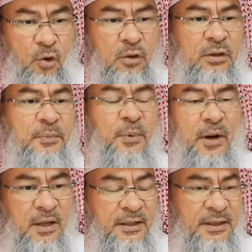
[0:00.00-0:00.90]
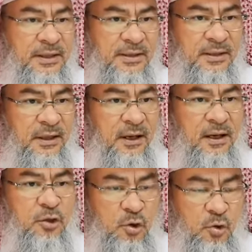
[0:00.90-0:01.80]
all the parties
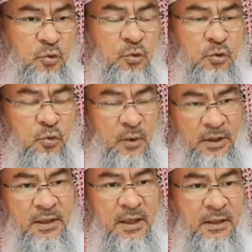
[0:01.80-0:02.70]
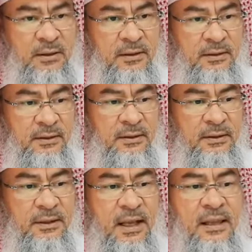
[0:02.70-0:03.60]
are known to one another
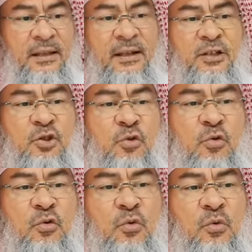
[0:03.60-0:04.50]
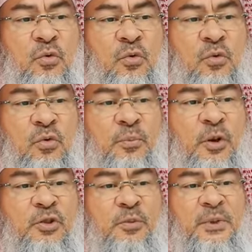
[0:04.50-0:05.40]
and there is no
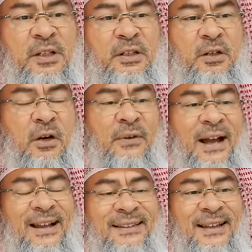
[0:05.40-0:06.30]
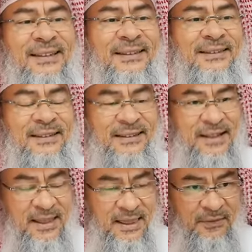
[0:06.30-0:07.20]
possibility of
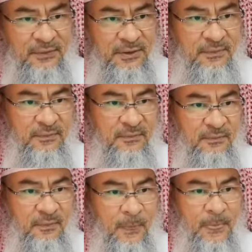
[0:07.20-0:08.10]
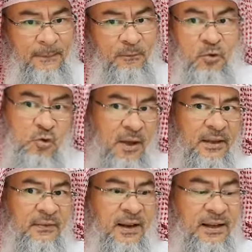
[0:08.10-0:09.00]
identity theft,
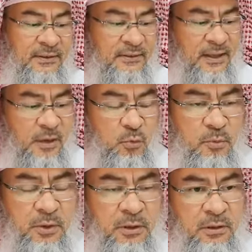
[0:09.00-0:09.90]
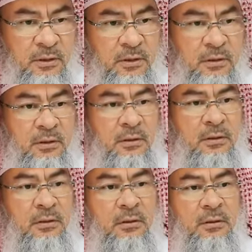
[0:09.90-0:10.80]
so I find a woman
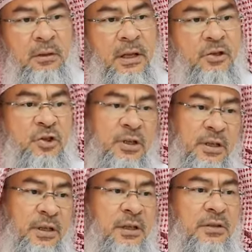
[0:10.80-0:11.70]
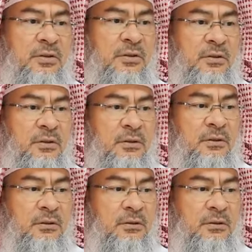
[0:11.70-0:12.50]
and she is